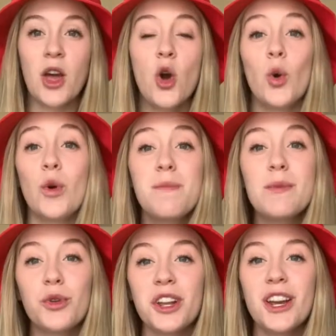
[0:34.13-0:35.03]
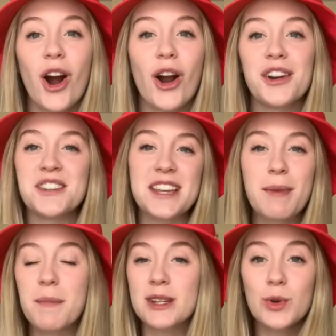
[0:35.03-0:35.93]
We've been working hard to keep
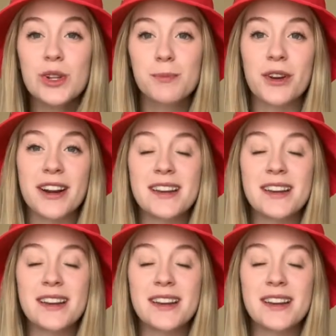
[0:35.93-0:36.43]
up school spirit